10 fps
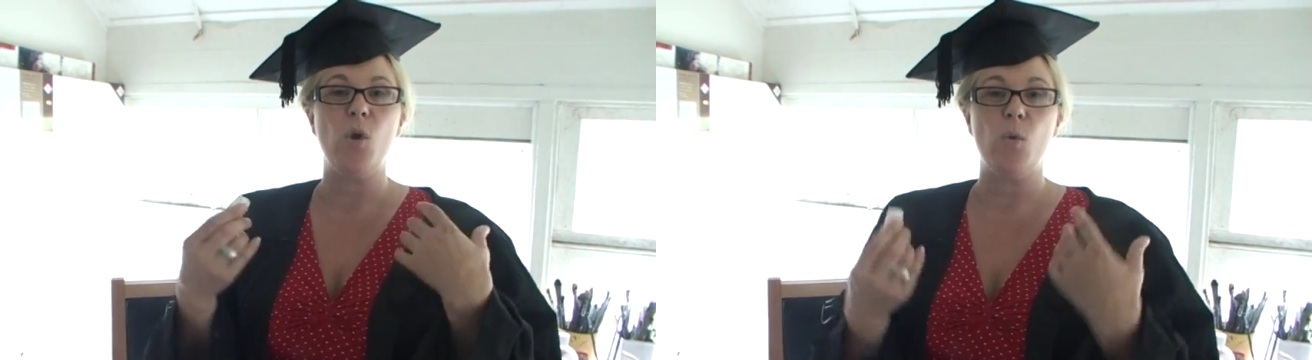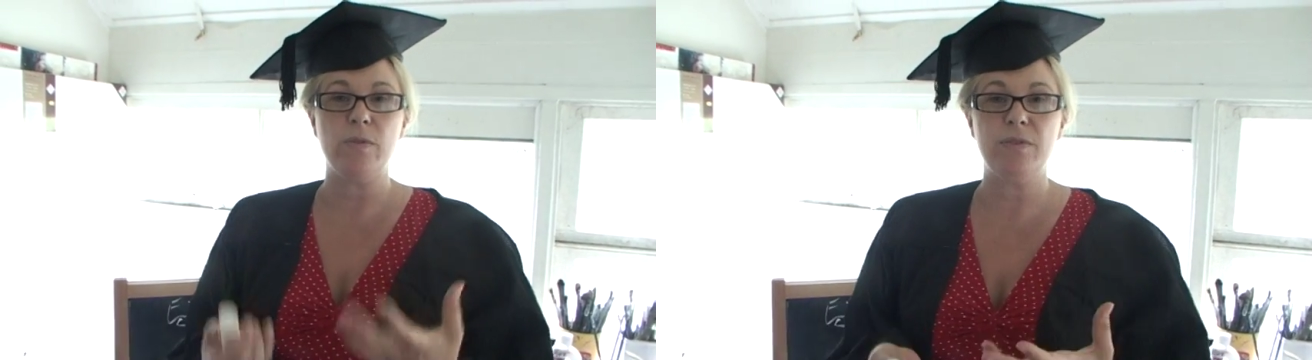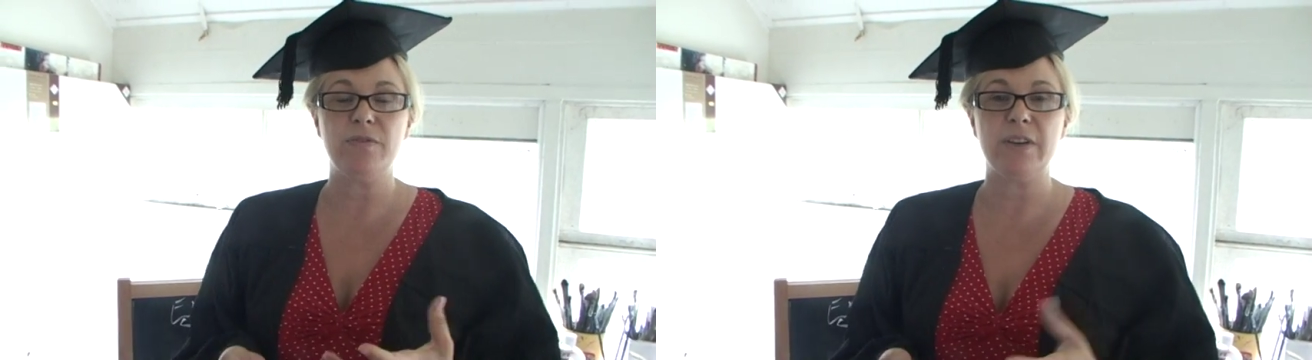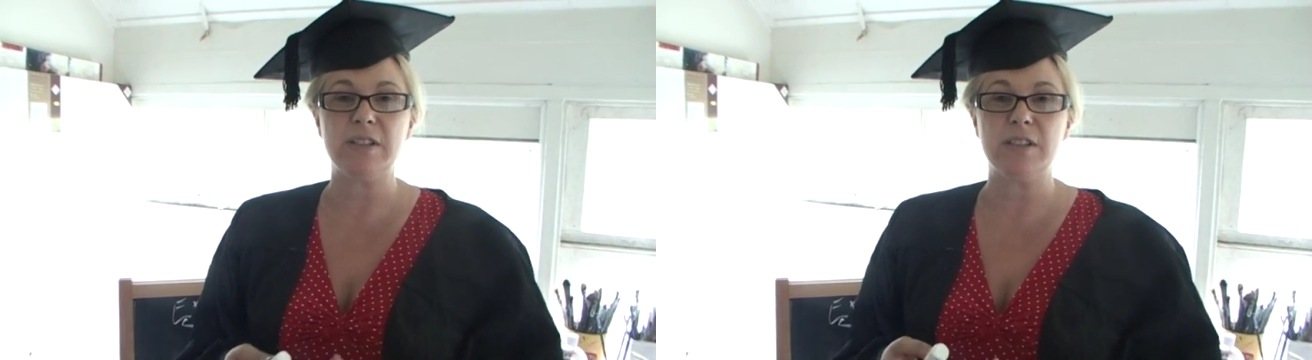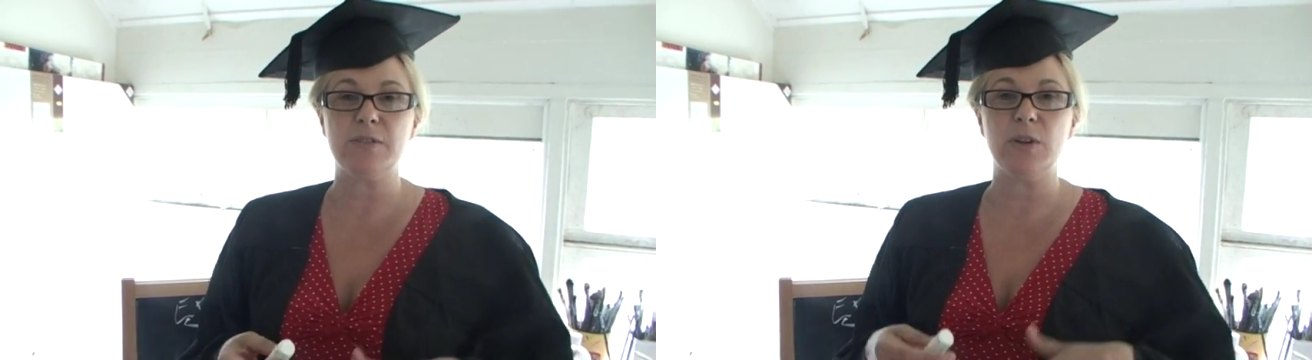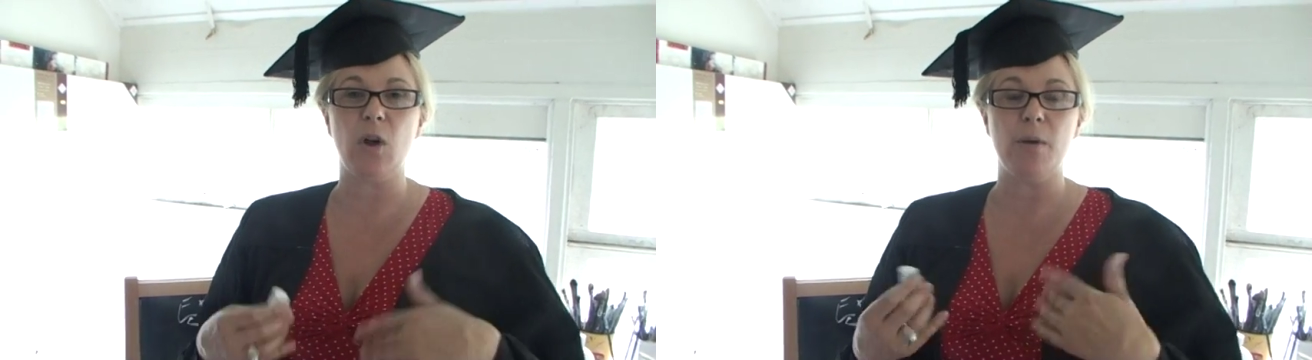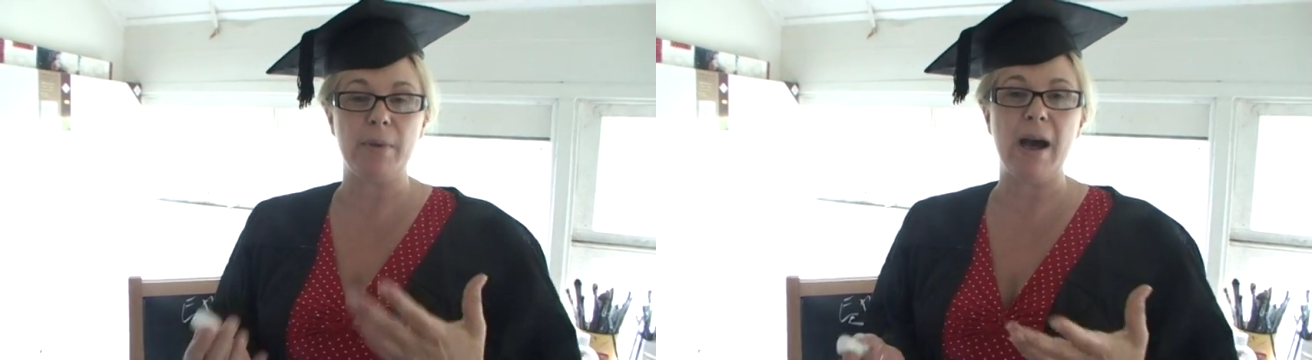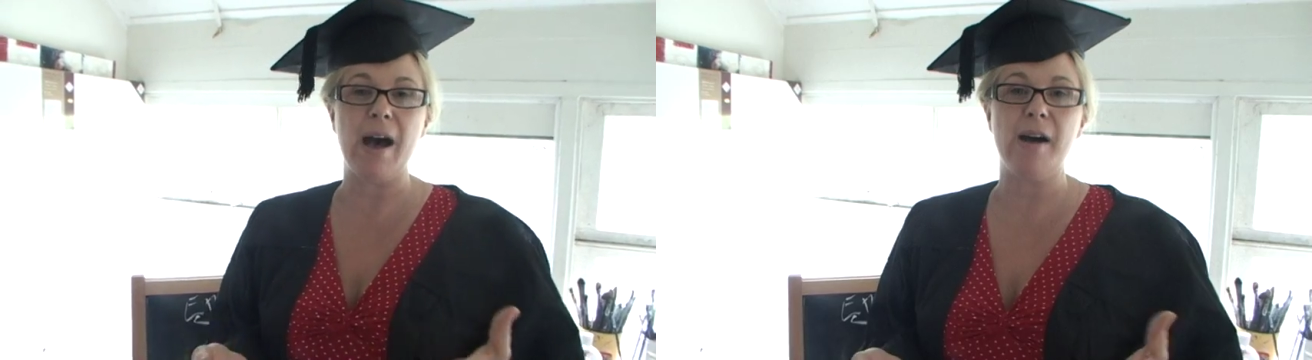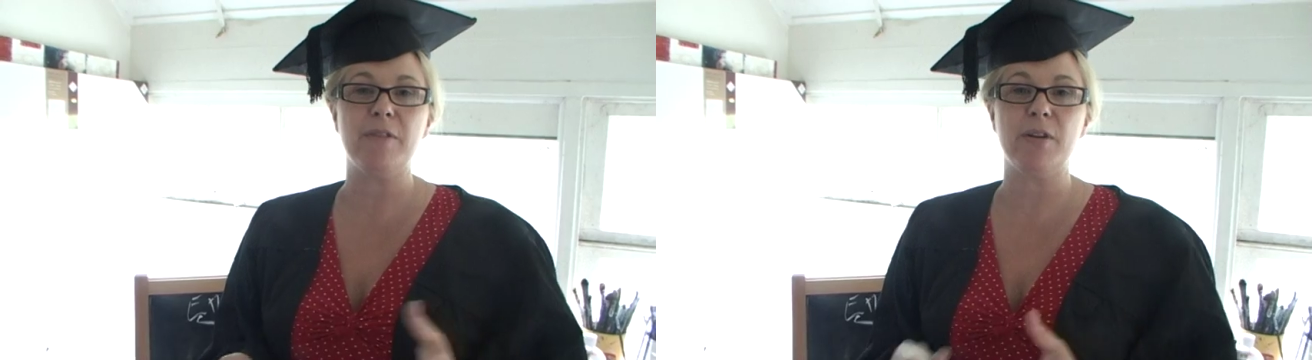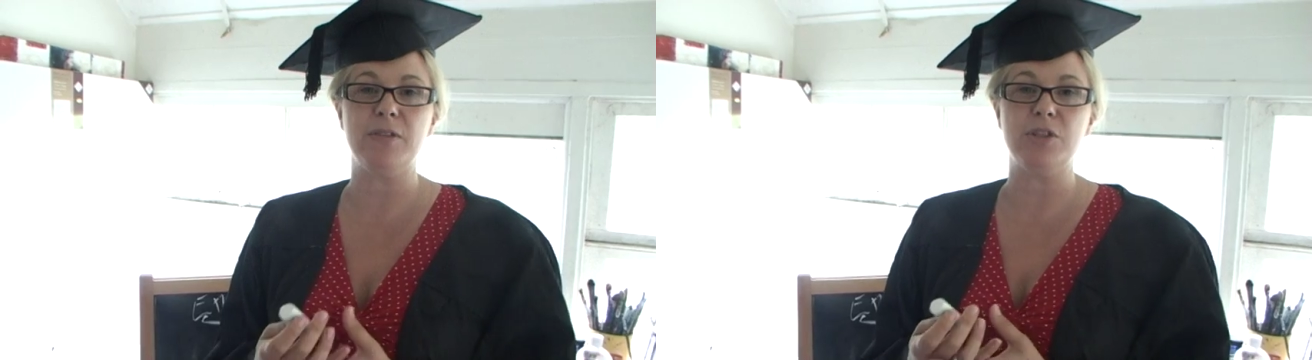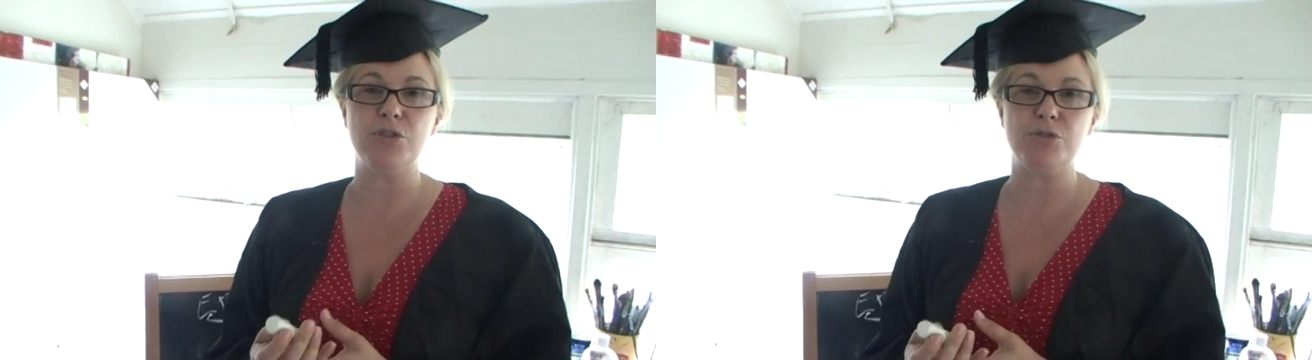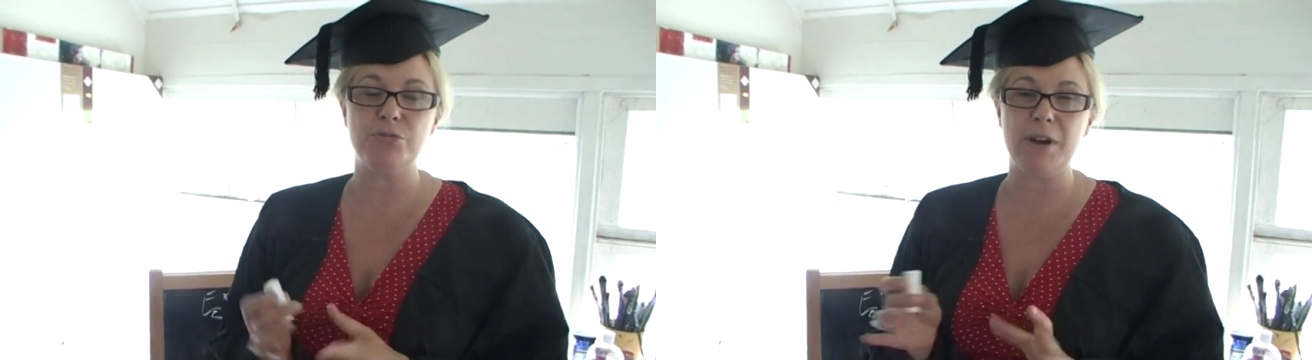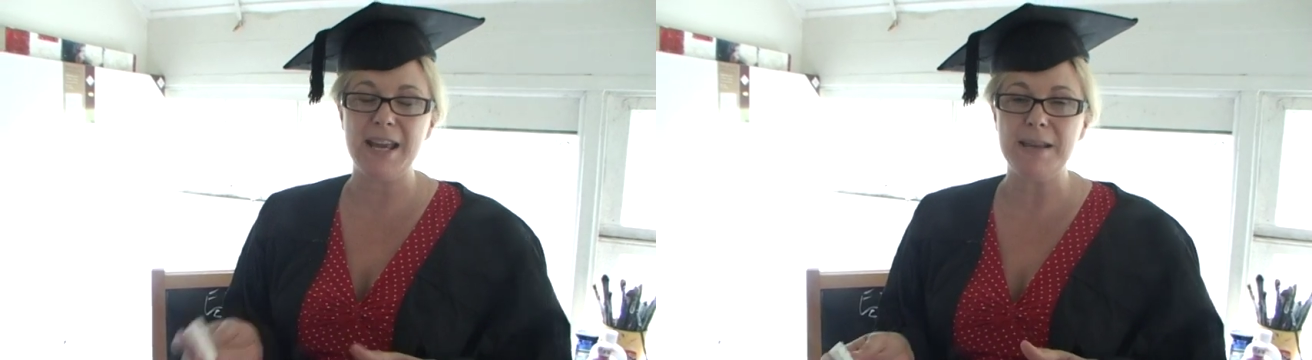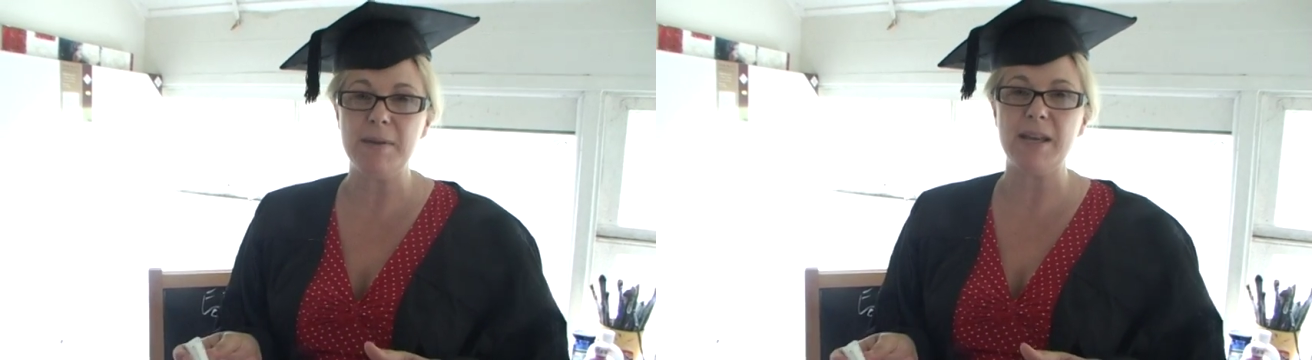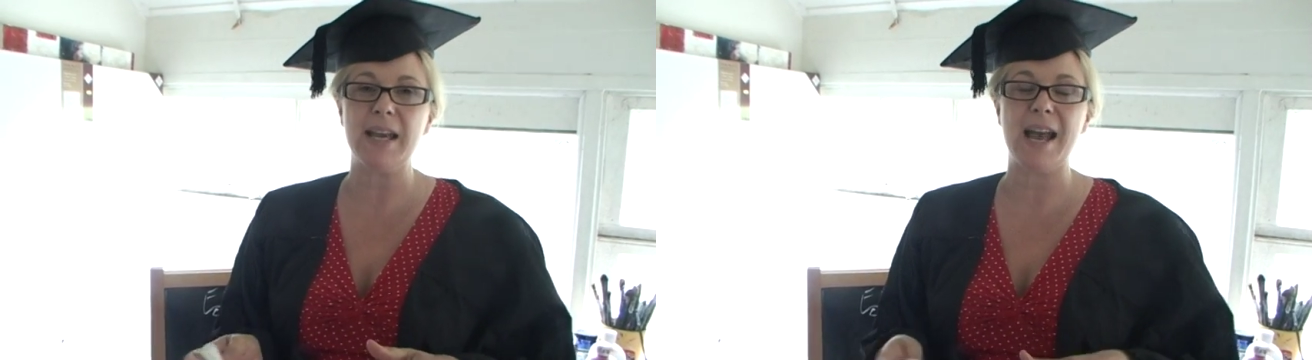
Woodford Festival, on behalf of the Dreaming,